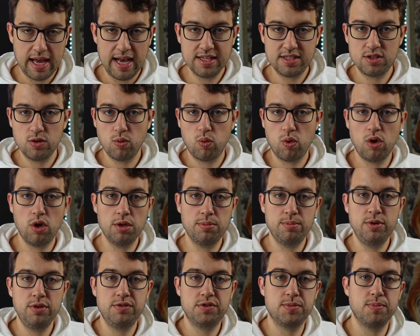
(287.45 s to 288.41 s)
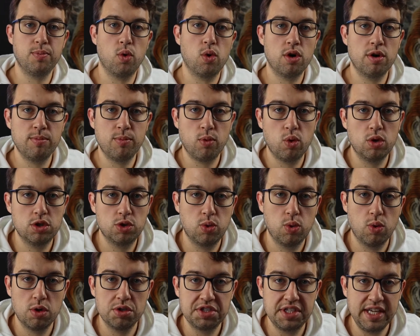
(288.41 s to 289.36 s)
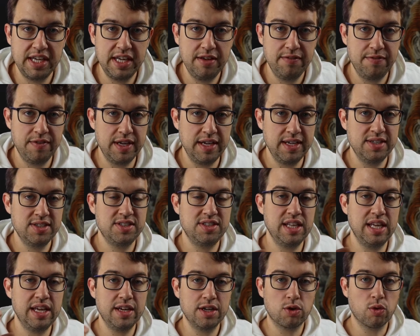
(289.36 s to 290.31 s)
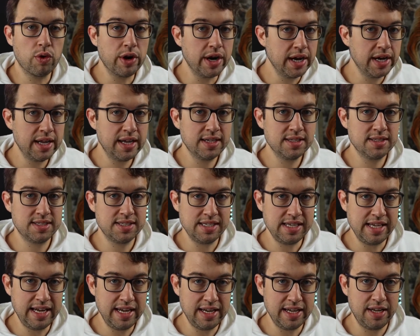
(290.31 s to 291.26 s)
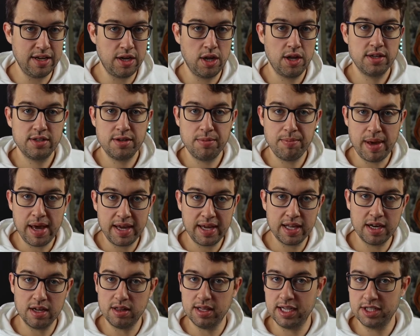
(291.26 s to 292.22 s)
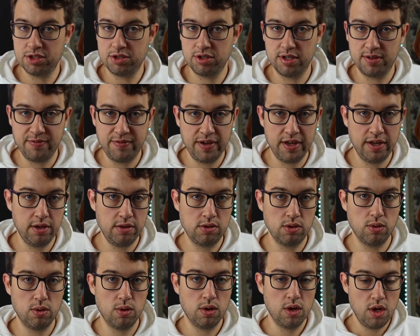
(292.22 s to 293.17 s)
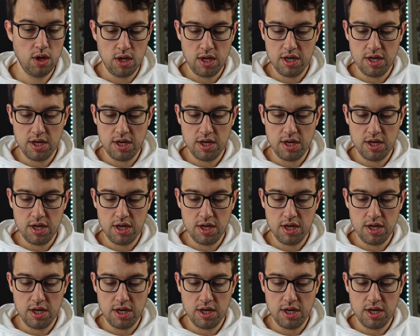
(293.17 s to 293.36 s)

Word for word: As the world moves more and more towards EVs, the ingredients needed to make an electric vehicle,